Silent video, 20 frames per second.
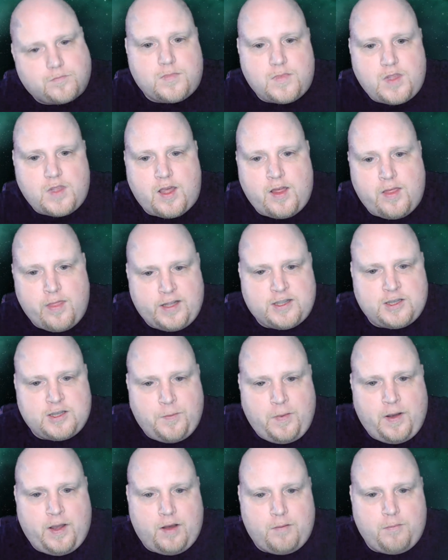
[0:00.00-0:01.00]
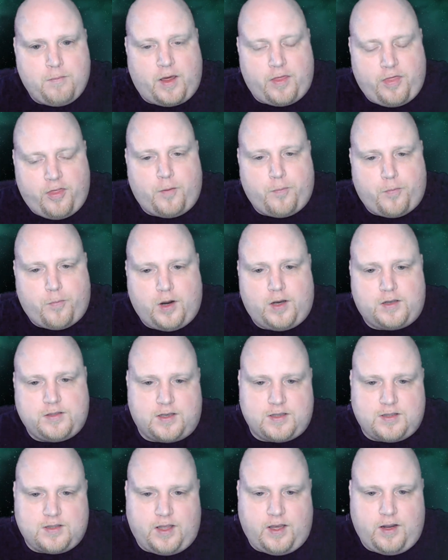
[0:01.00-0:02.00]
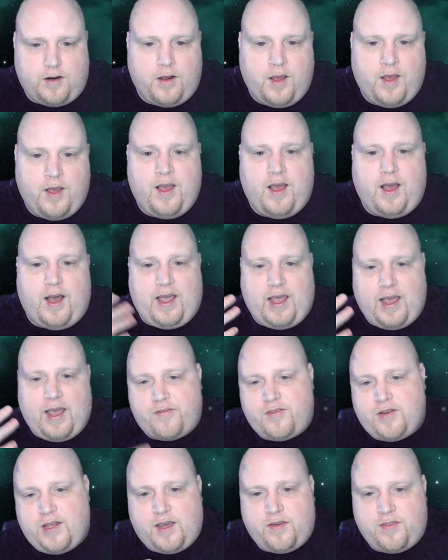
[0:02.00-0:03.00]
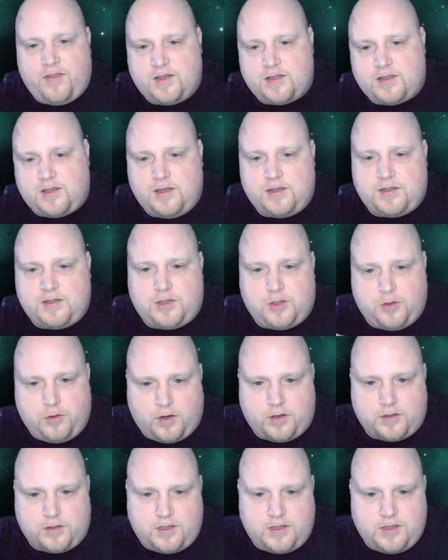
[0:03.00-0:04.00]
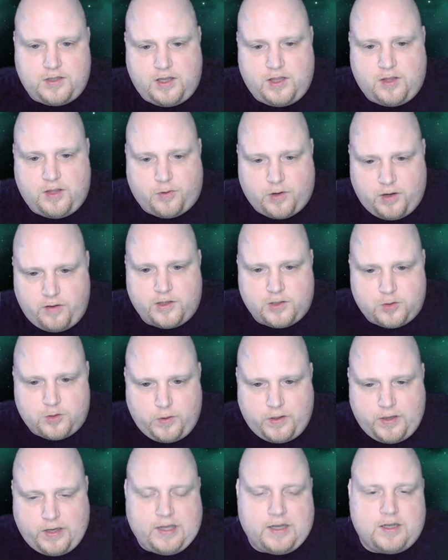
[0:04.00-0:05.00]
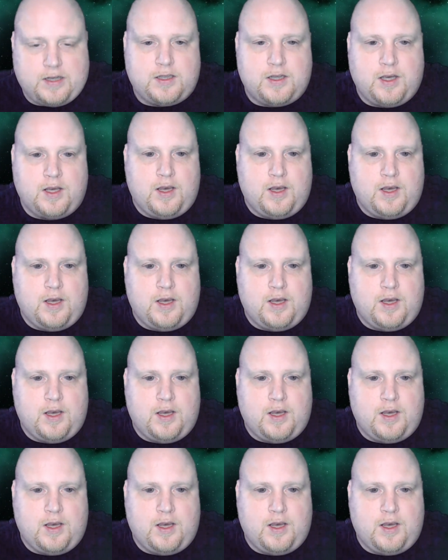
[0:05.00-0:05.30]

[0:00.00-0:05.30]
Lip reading: that's my thought process there. I have taken this list to an RTT the previous weekend.